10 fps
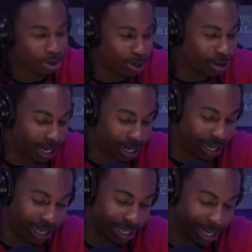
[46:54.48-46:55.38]
you, um, you
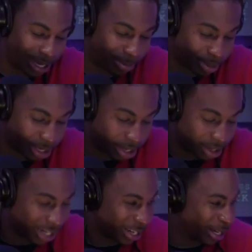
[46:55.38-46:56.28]
here and um, you know
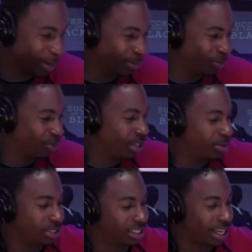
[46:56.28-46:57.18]
uh, let
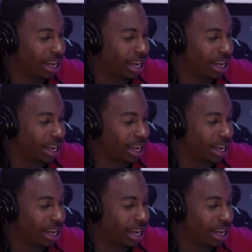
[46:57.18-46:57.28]
me see.